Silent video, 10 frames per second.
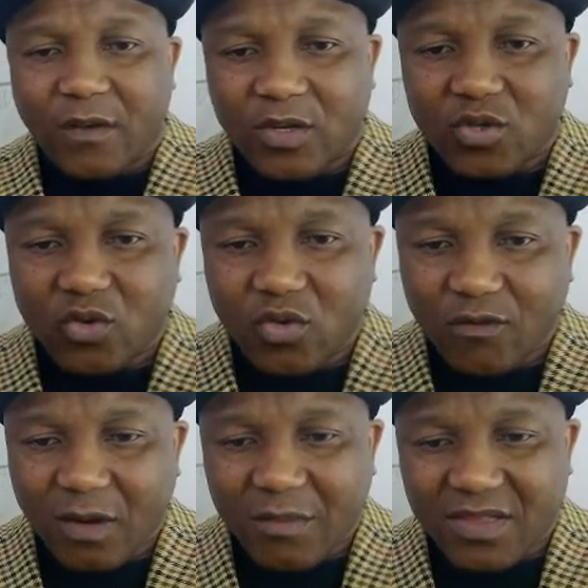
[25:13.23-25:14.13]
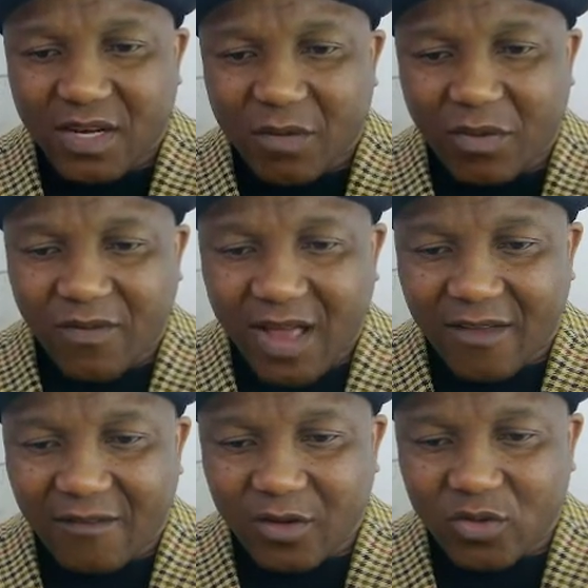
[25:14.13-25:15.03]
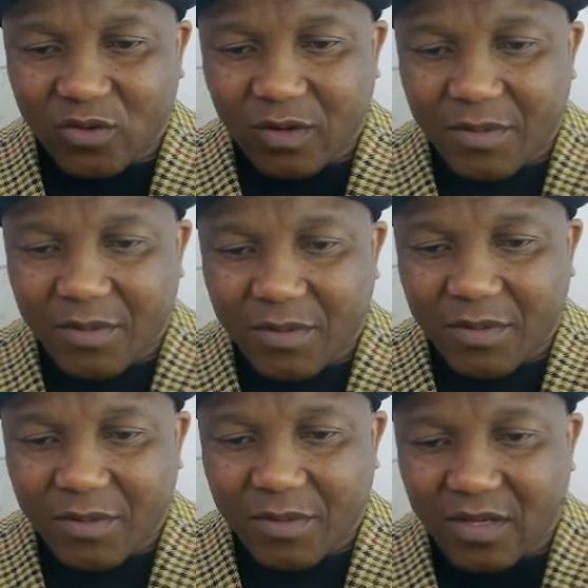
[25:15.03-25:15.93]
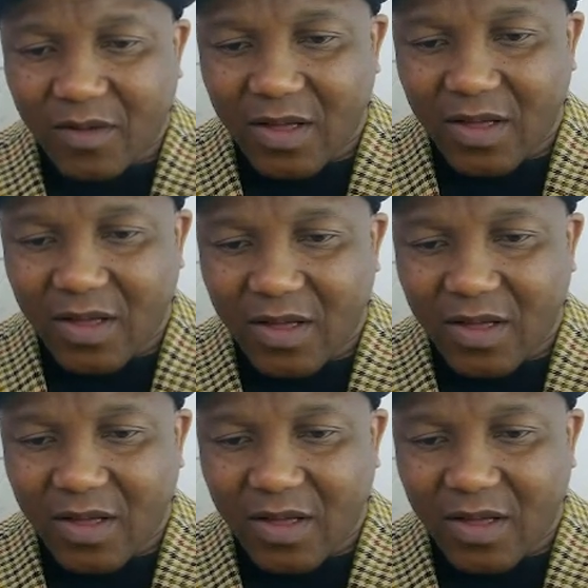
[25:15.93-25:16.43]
42 divided by 3.5. 42 divided by 3.5.